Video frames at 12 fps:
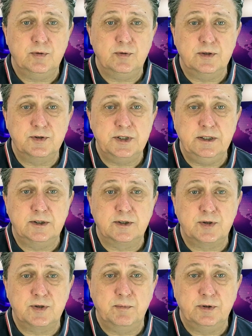You can see that
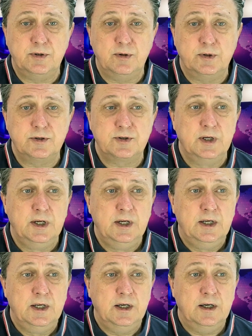some of the ones,
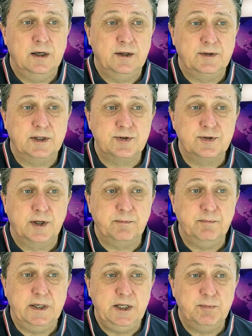there's not
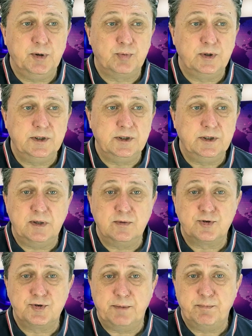many, but British
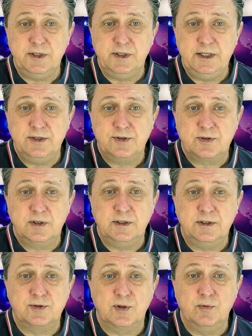pounds Japanese
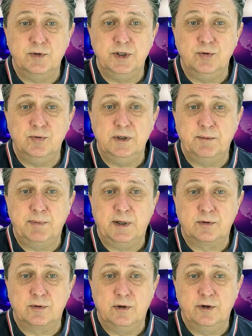is only doing
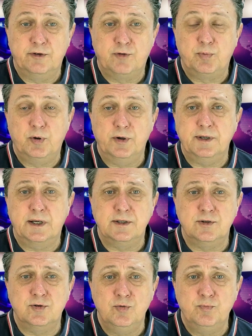about
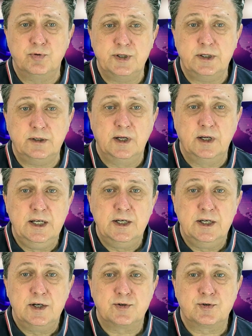4.92%.
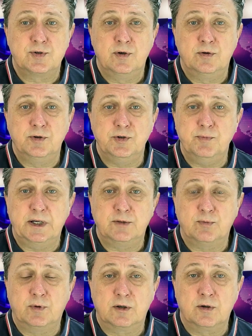So you might
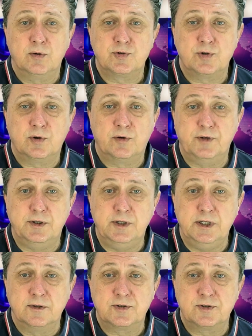want to close off the
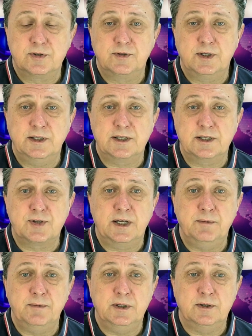deals the next
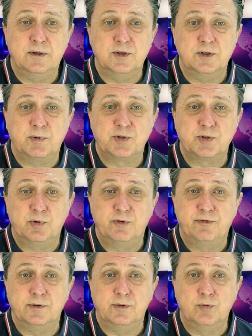time it is possible
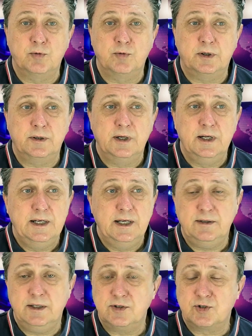for the robot,
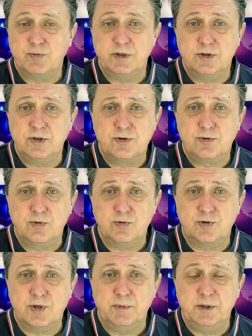and then switches to
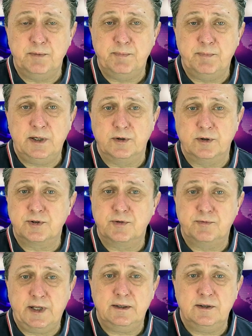some of the better ones.
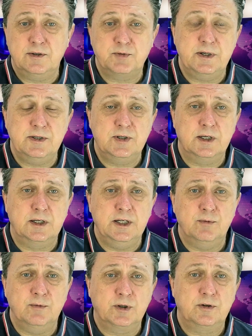That is
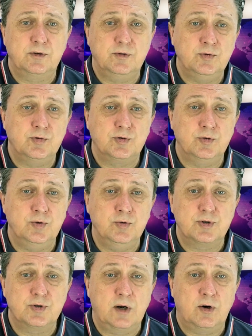basically what you should
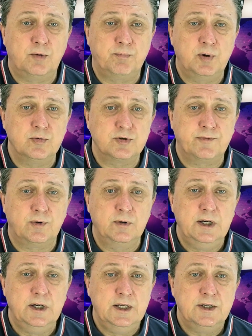use our post for.